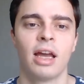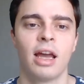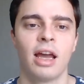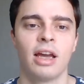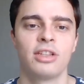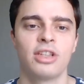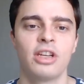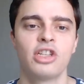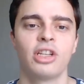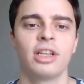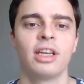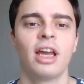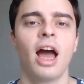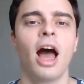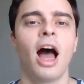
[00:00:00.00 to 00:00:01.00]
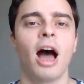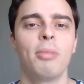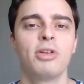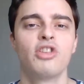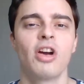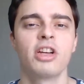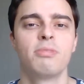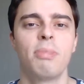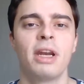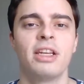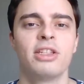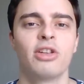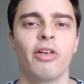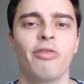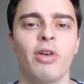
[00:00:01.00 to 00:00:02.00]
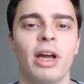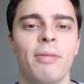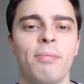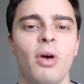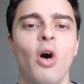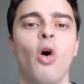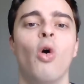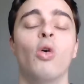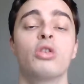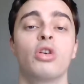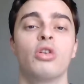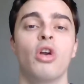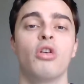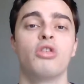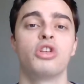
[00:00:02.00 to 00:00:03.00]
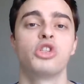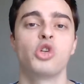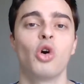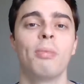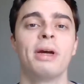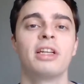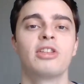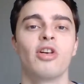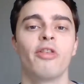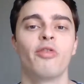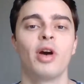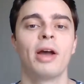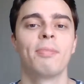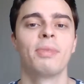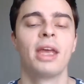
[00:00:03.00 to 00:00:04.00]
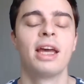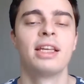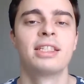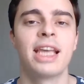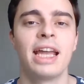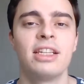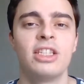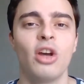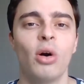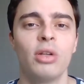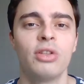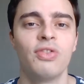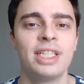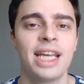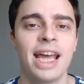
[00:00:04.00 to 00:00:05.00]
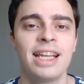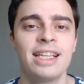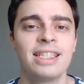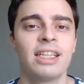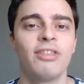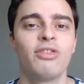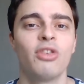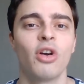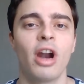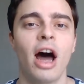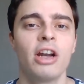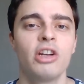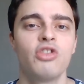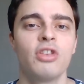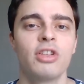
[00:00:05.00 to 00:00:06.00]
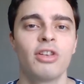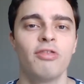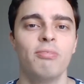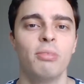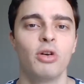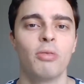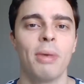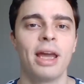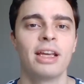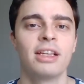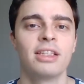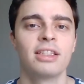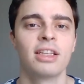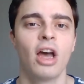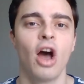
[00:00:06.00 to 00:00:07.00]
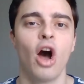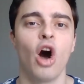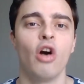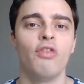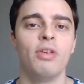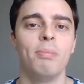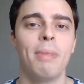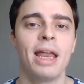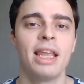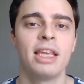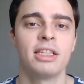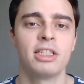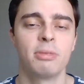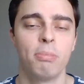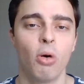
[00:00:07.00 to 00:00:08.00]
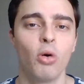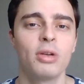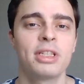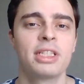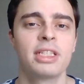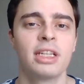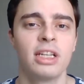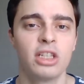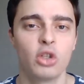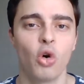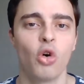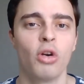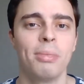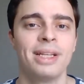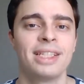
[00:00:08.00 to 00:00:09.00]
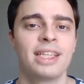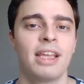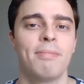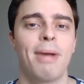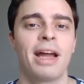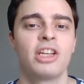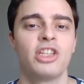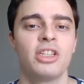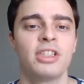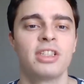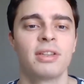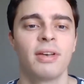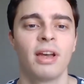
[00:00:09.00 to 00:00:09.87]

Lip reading: Essentially, arbitrage betting software, also known as surebet software, scans the odds for tens, if not hundreds of bookmakers over many sports, tournaments and matches.